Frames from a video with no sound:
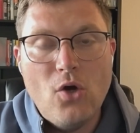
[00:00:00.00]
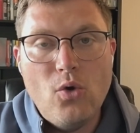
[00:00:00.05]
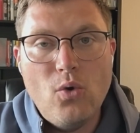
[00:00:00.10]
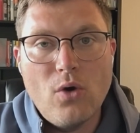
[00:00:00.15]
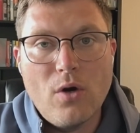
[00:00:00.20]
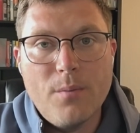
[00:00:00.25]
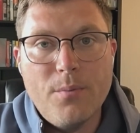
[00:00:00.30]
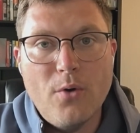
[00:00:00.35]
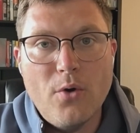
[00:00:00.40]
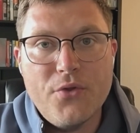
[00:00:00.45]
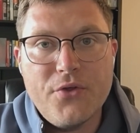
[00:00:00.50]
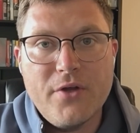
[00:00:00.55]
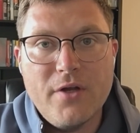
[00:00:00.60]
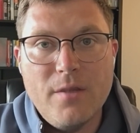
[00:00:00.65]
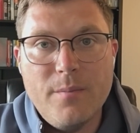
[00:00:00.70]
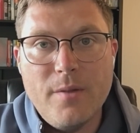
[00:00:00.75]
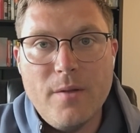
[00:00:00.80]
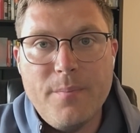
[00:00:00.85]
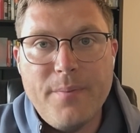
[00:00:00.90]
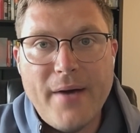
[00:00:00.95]
who are both going
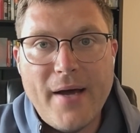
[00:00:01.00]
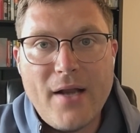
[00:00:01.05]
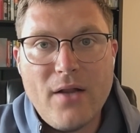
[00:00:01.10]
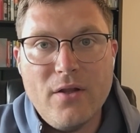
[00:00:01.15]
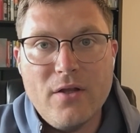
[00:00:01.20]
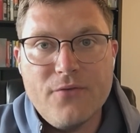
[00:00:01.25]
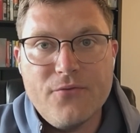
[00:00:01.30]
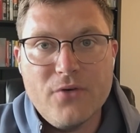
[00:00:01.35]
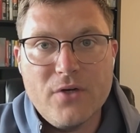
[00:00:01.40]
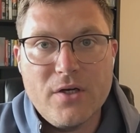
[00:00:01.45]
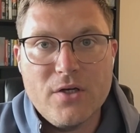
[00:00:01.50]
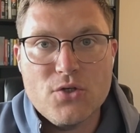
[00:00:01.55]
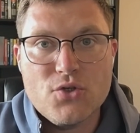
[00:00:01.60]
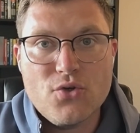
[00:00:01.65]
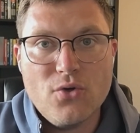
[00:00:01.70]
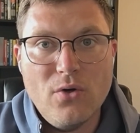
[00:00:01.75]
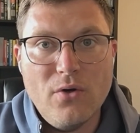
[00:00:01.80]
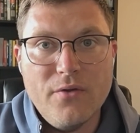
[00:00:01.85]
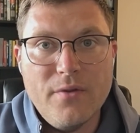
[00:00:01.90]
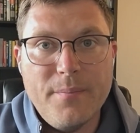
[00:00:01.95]
to be battling for
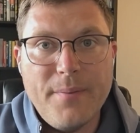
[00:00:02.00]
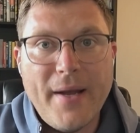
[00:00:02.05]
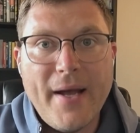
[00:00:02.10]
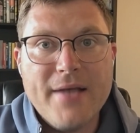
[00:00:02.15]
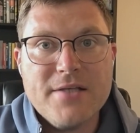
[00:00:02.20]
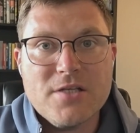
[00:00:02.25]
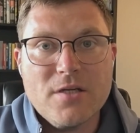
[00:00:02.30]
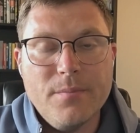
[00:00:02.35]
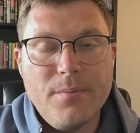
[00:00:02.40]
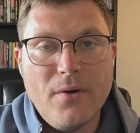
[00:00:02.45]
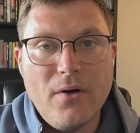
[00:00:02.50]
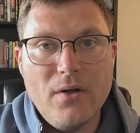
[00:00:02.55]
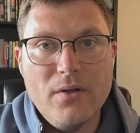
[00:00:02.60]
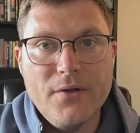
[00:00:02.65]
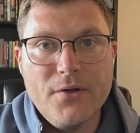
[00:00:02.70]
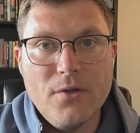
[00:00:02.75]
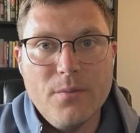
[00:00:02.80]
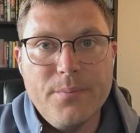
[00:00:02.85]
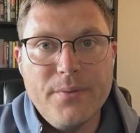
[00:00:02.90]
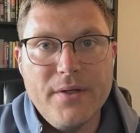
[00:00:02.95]
control of the basketball a
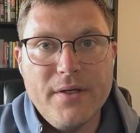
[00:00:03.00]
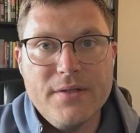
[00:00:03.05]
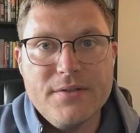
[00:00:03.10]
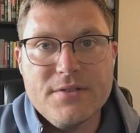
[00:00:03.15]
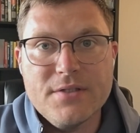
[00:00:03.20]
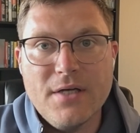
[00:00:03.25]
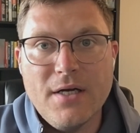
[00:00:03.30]
little bit?